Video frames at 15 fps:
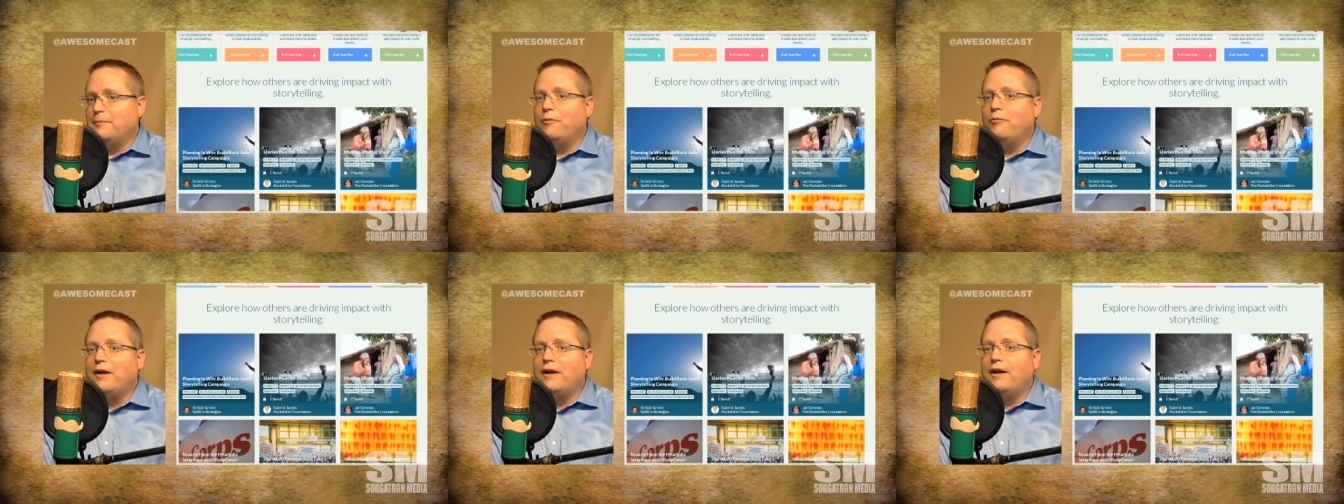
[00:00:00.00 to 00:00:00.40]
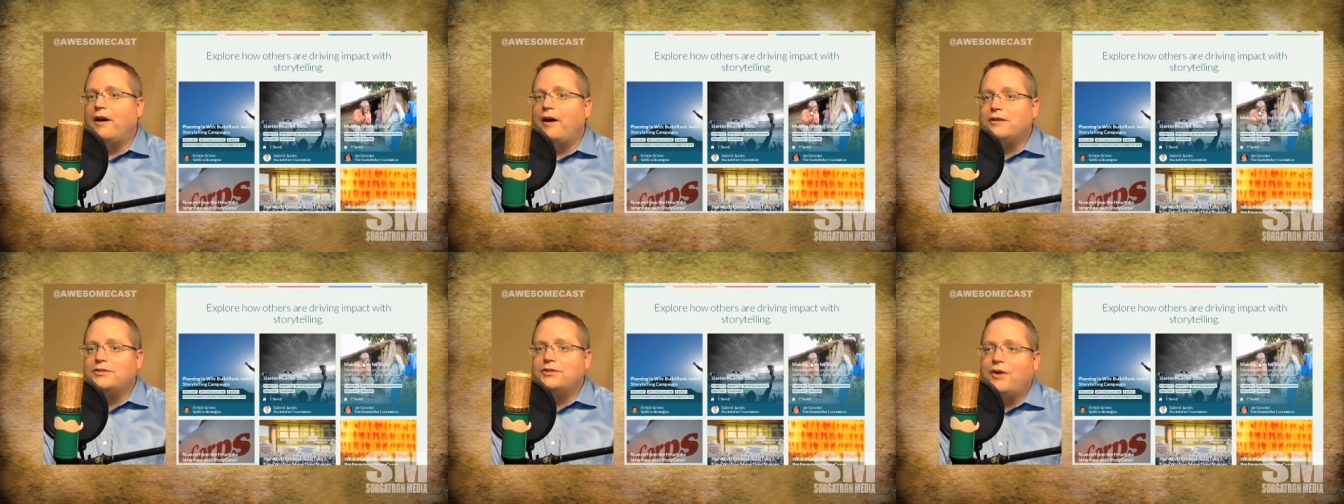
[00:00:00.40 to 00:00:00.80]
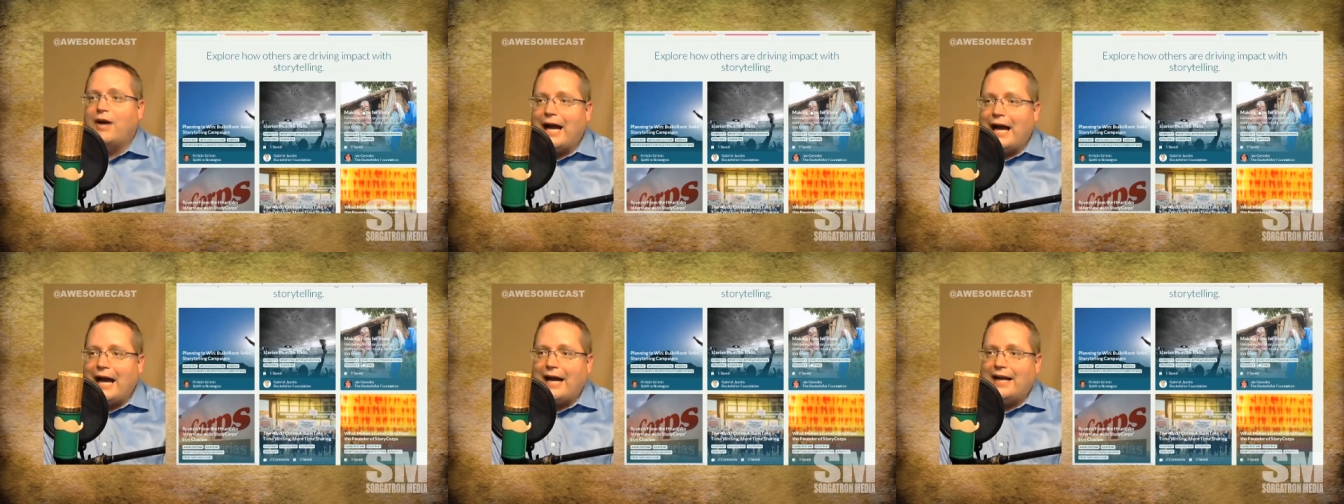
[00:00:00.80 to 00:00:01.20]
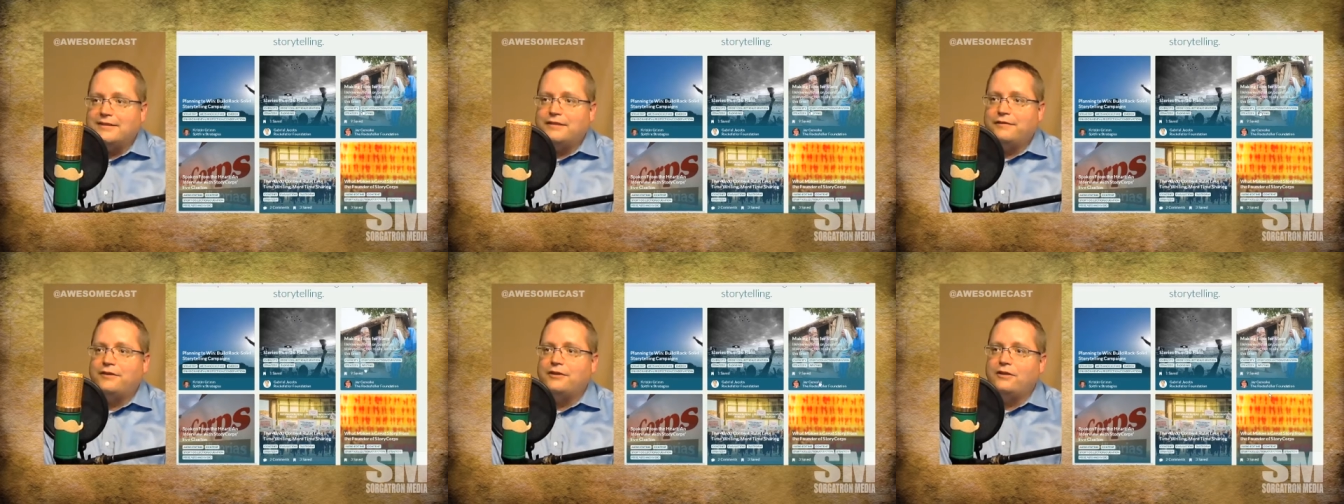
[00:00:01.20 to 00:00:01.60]
But what it also
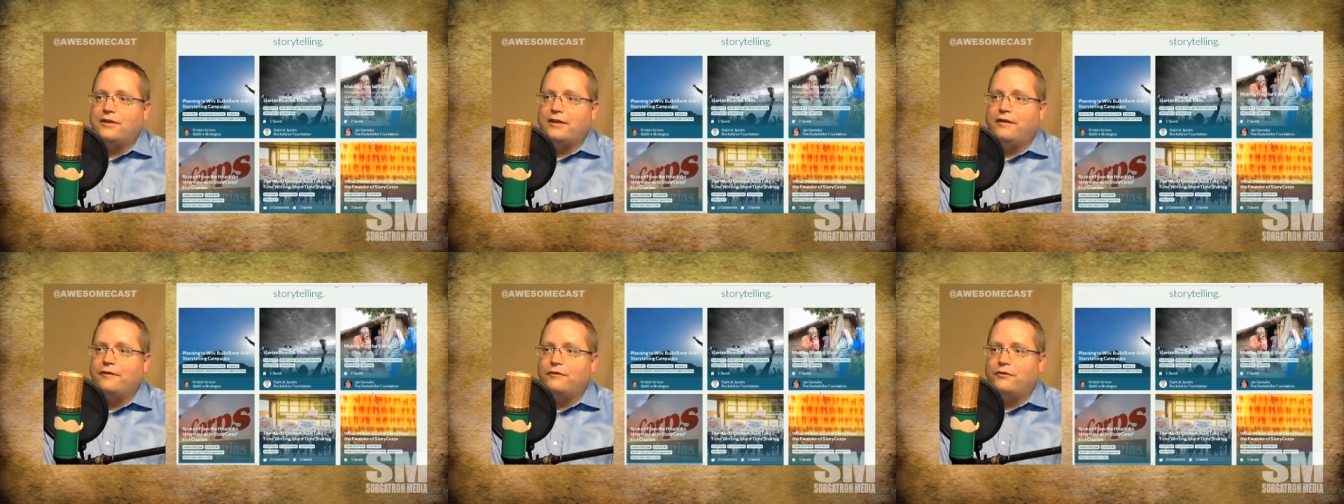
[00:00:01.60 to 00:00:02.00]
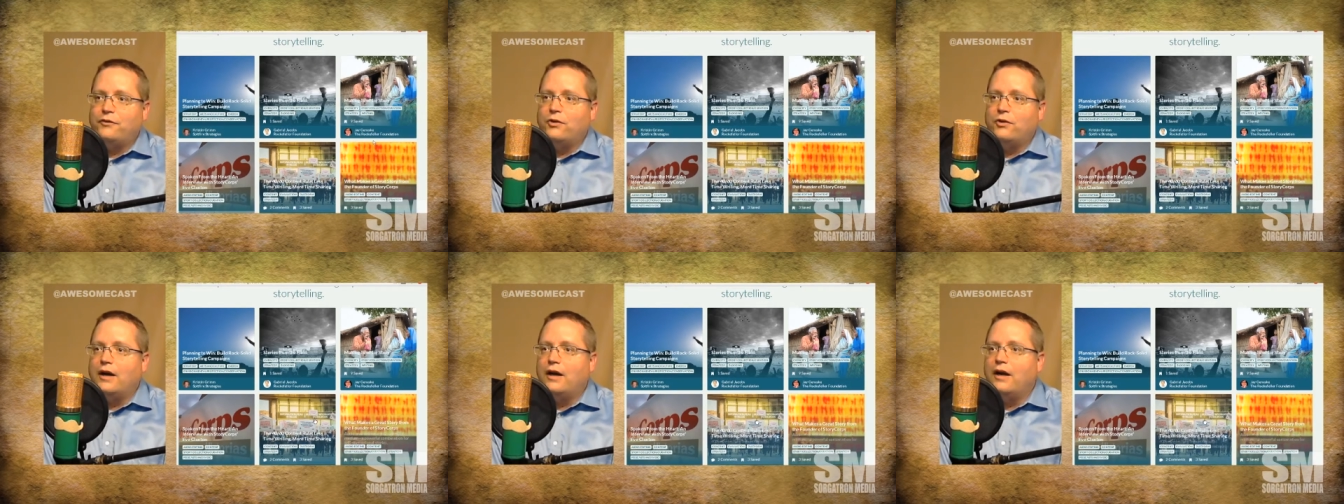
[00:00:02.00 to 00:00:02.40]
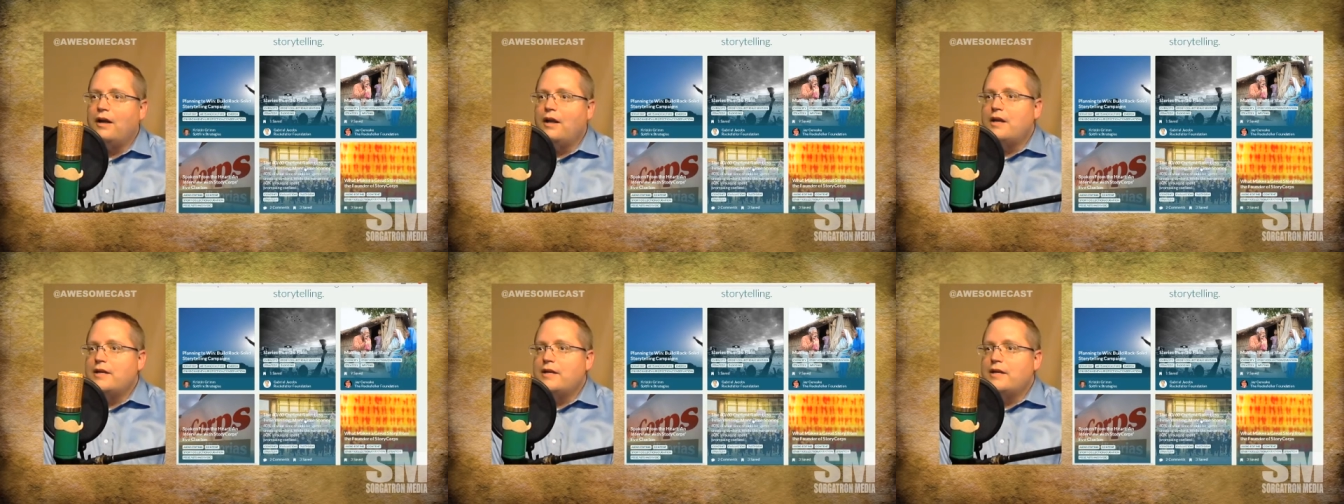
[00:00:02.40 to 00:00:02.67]
has, if you're looking for